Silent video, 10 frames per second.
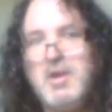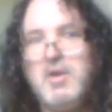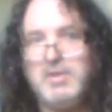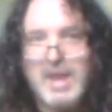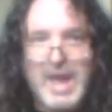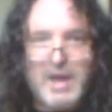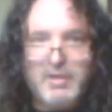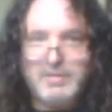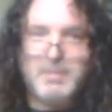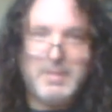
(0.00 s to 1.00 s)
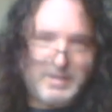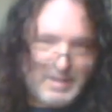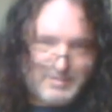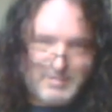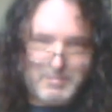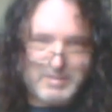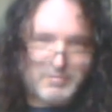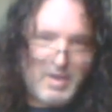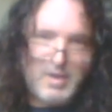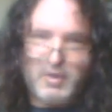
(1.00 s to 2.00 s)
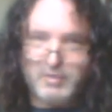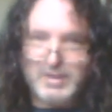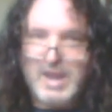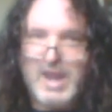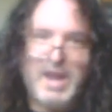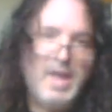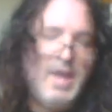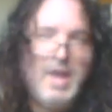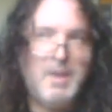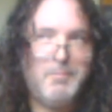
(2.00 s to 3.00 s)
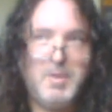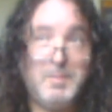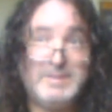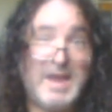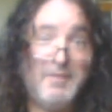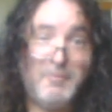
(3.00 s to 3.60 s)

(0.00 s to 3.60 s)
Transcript: But I think now it's been done so much groundhog day